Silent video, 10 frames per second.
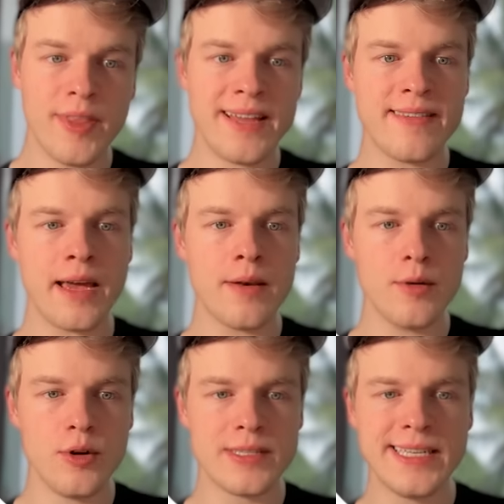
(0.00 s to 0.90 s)
Now, with that said,
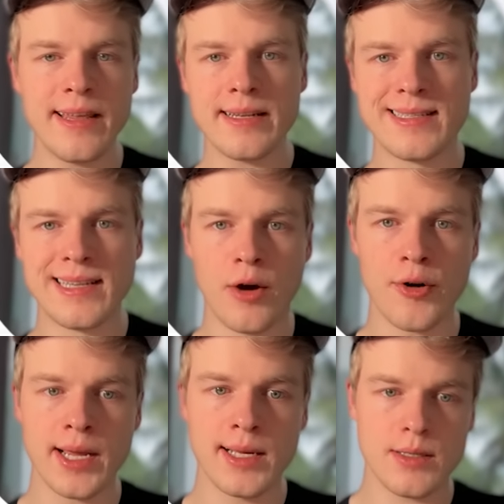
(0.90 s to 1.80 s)
you'll see that it's still
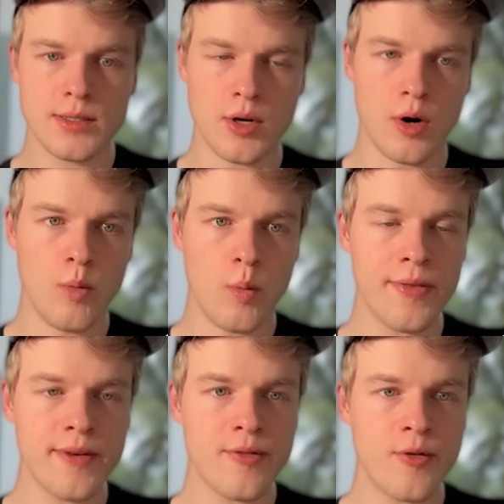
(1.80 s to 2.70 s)
loading. So
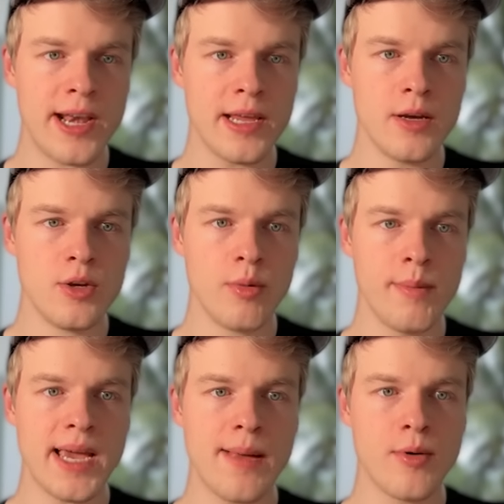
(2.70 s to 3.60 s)
once it's ready, you
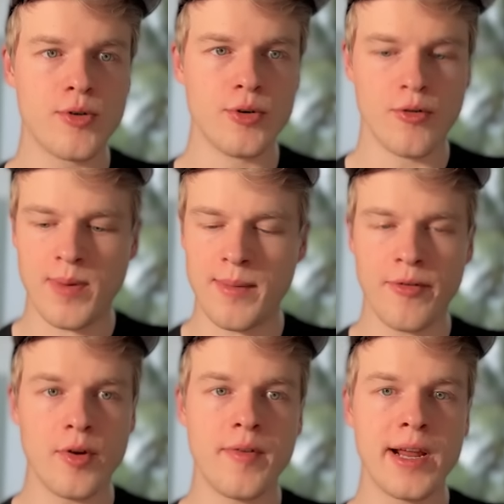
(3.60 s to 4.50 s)
will be able to use
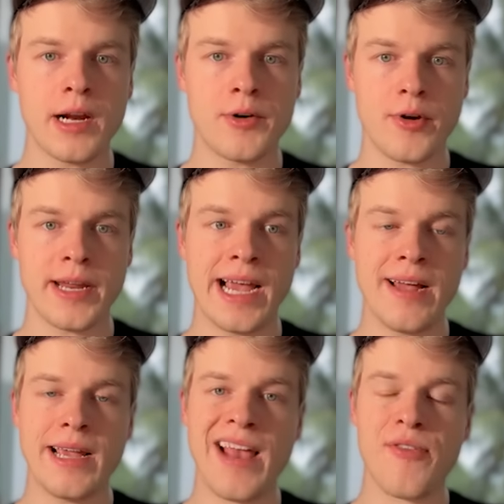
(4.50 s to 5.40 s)

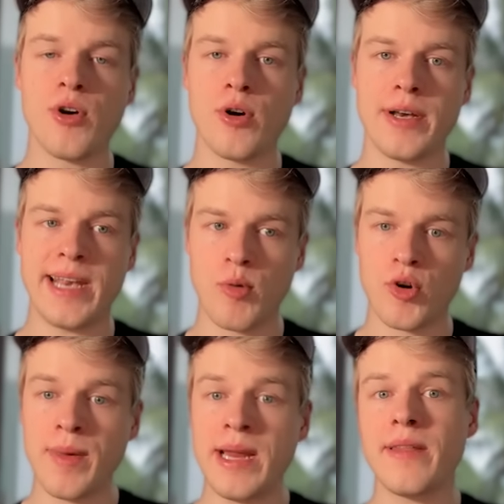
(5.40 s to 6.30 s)
plumbers.vinegar.ai as your
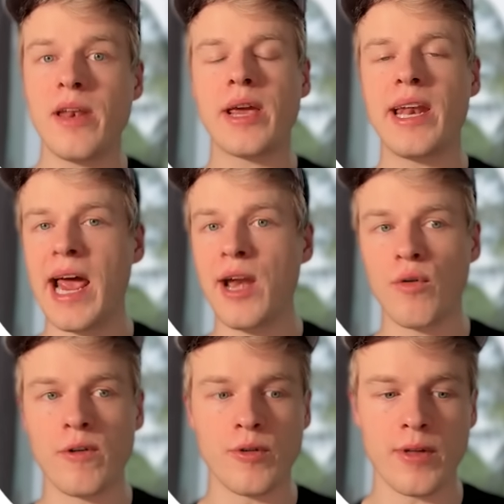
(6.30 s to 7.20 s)
demo domain that you can
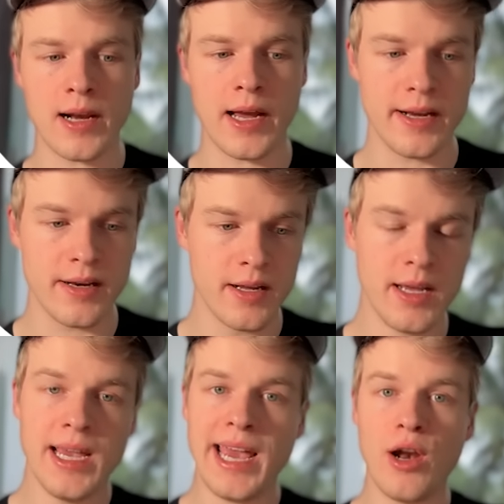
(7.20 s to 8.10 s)
hand over to the client.
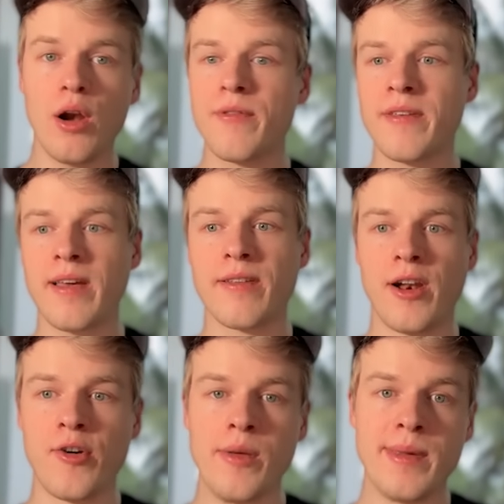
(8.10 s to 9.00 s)
And all of this has
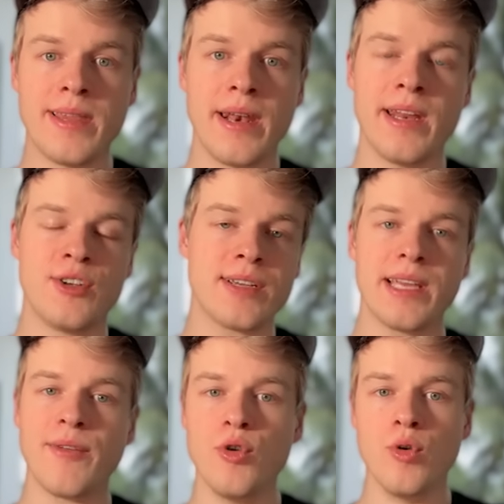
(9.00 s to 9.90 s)
literally been done in
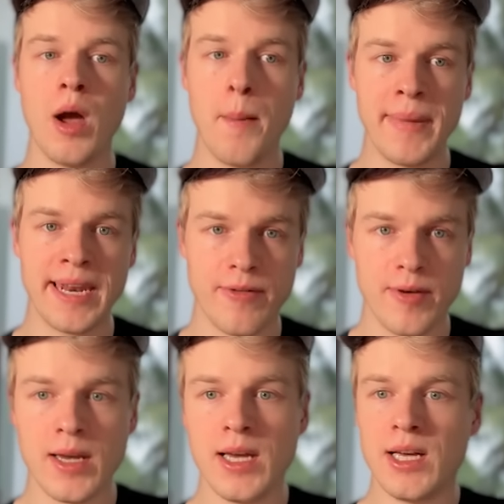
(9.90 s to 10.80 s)
just a few
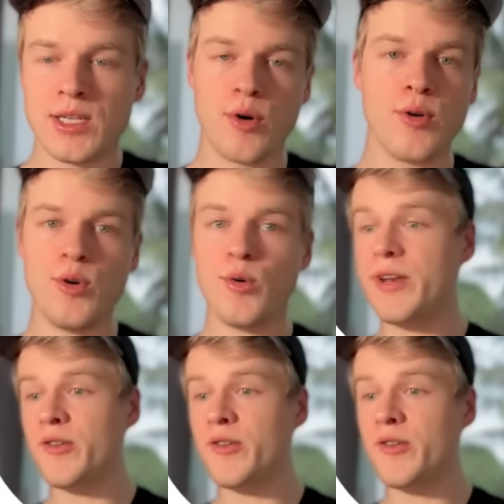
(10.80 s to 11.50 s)
minutes. So you